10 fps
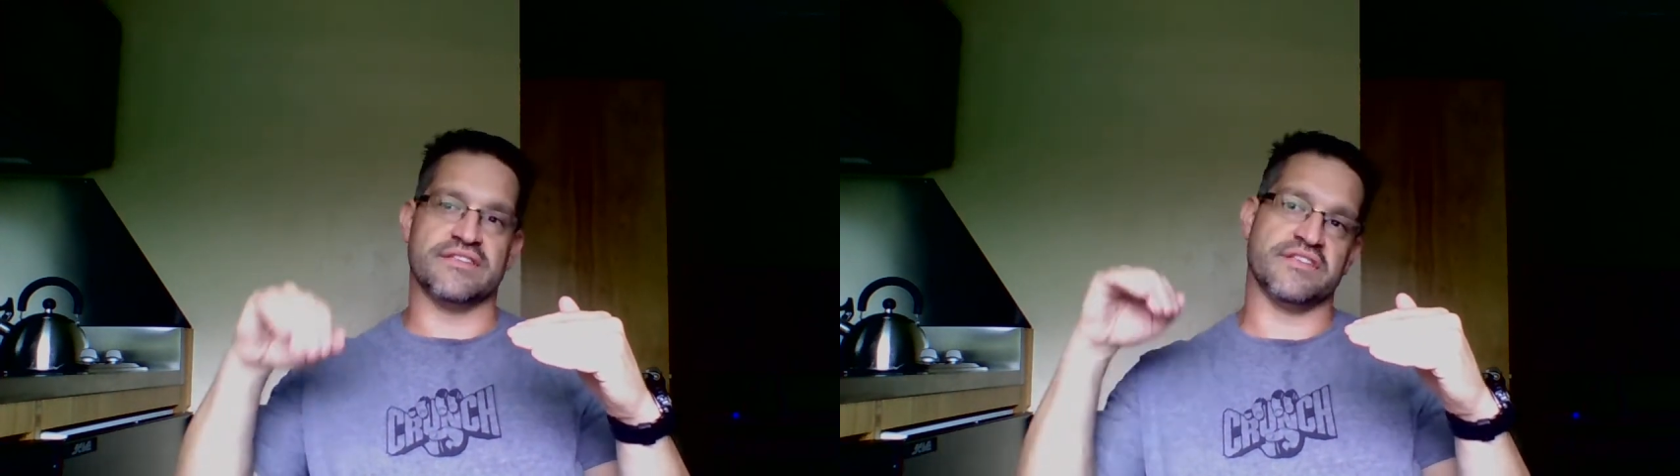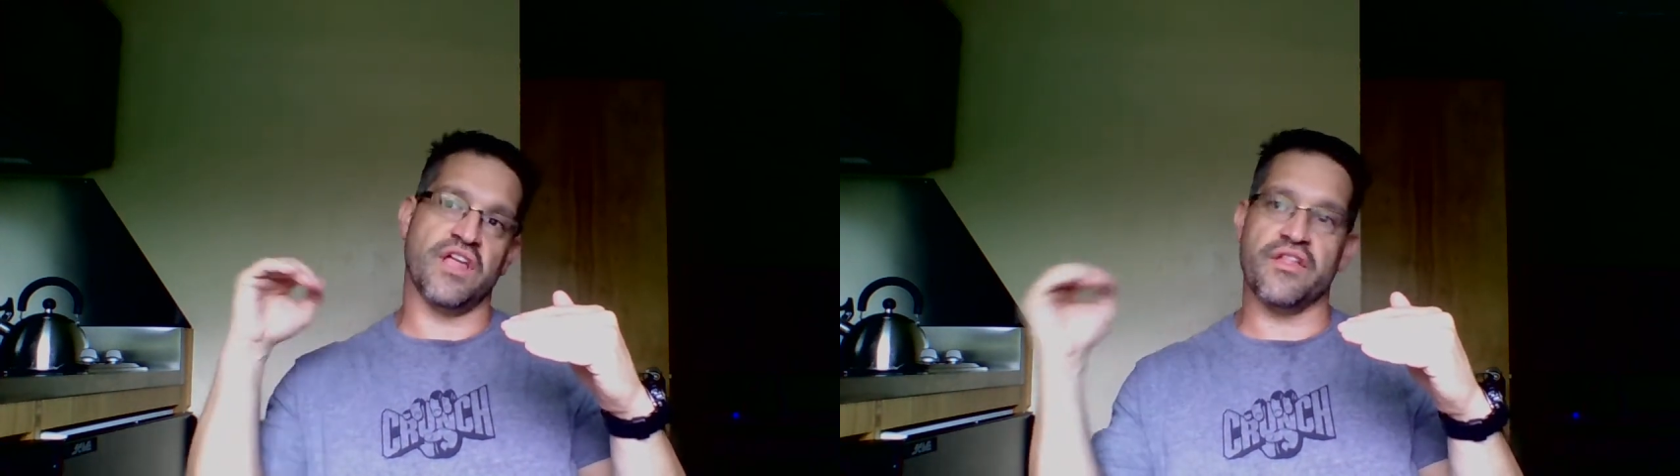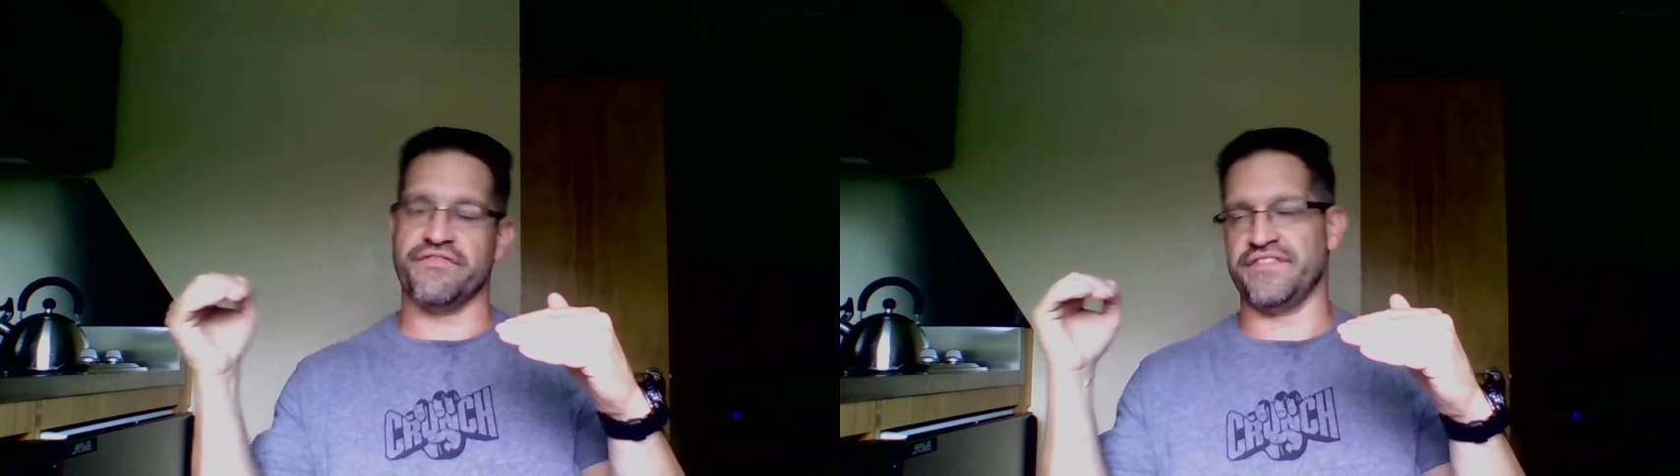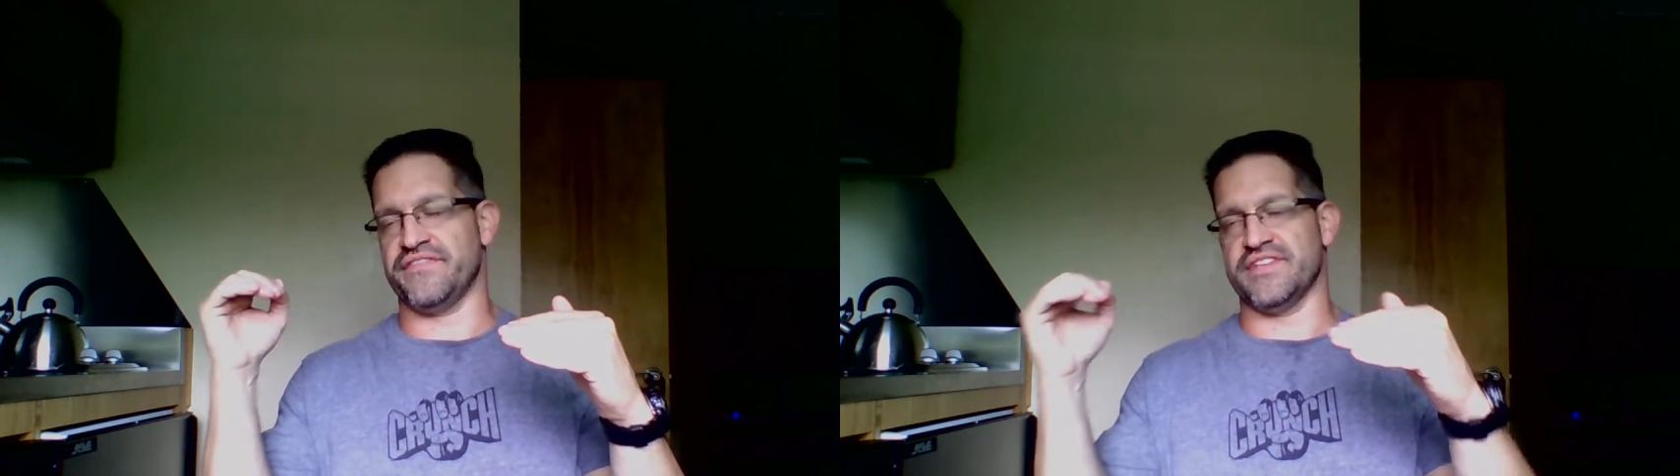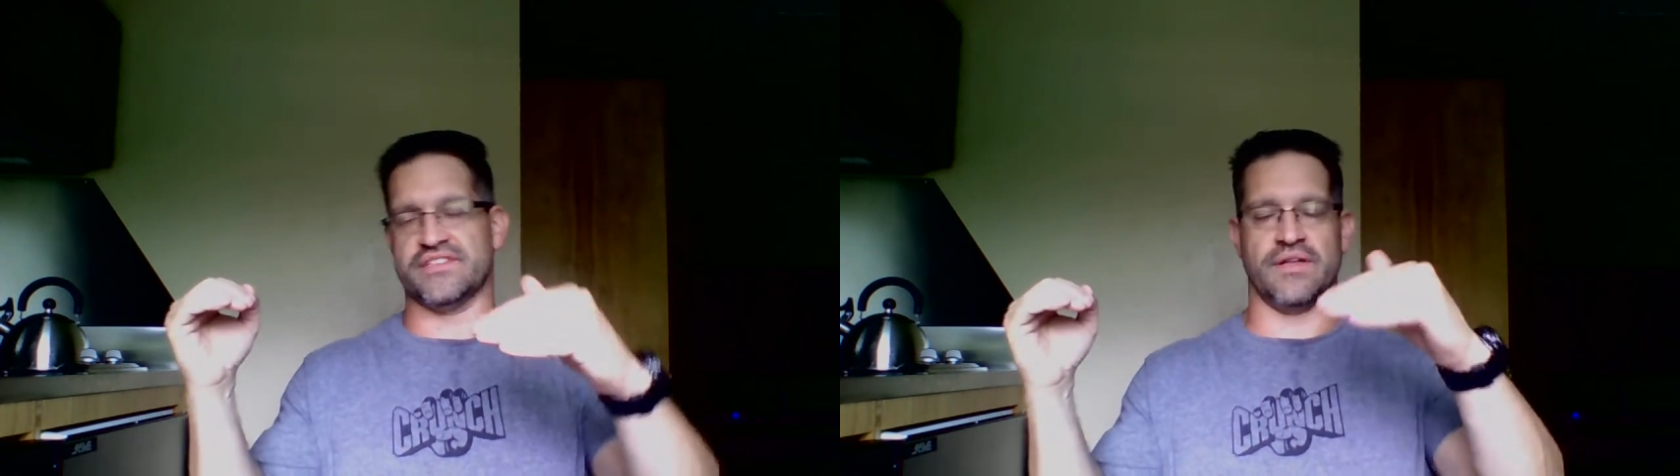is another
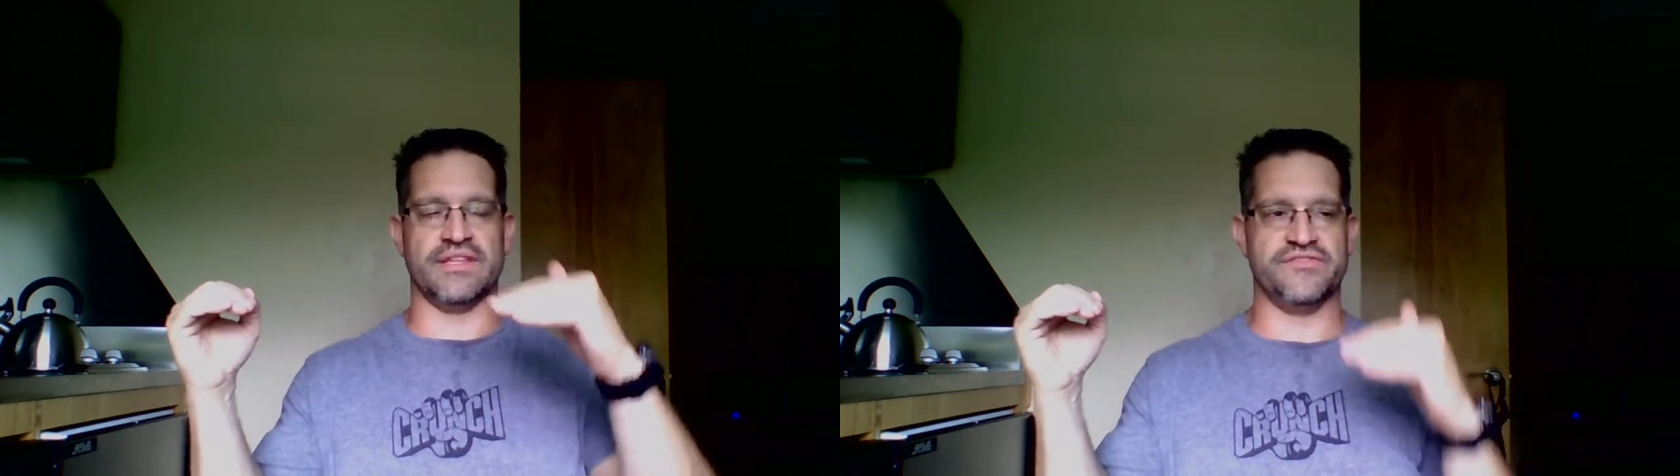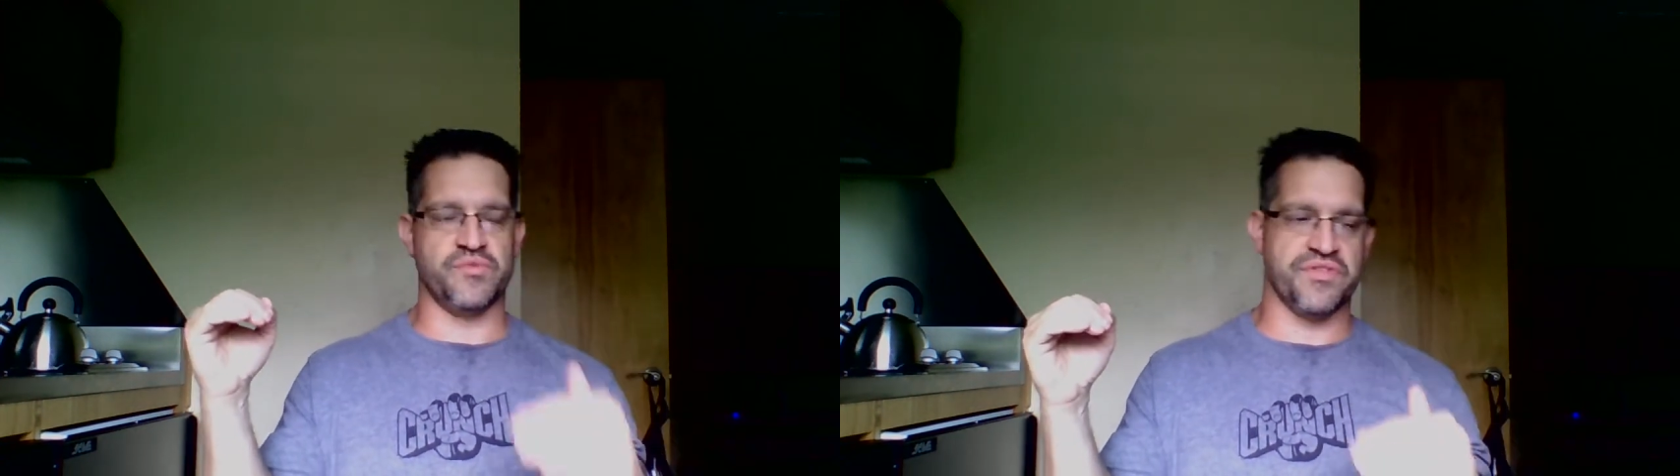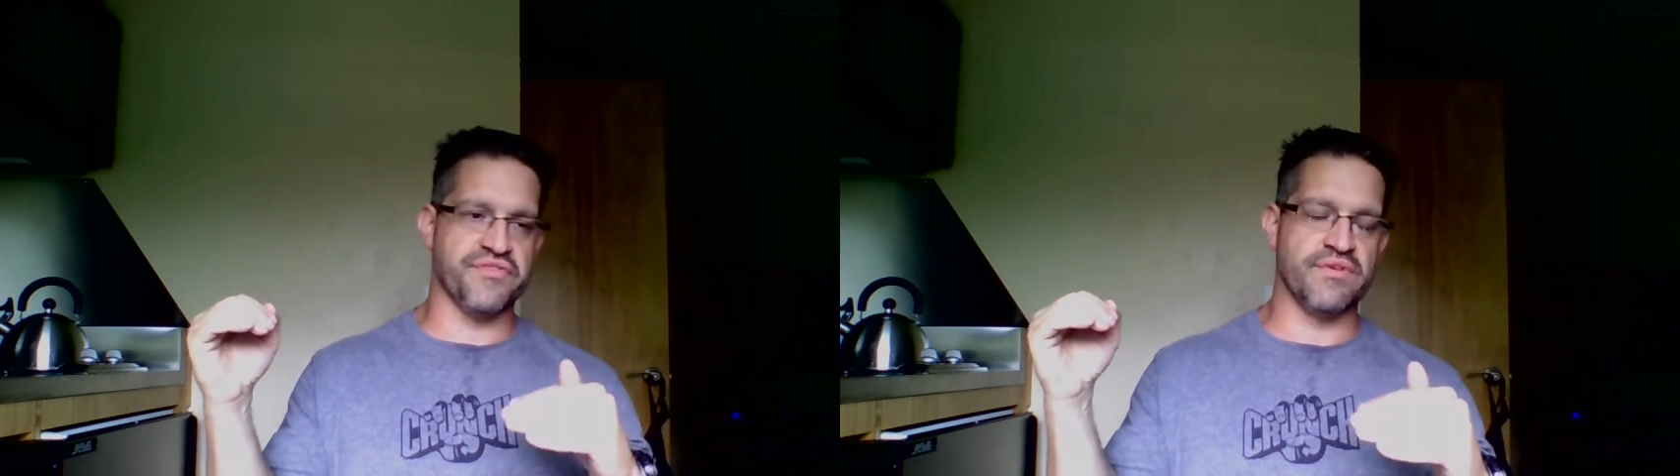50, so that leaves you with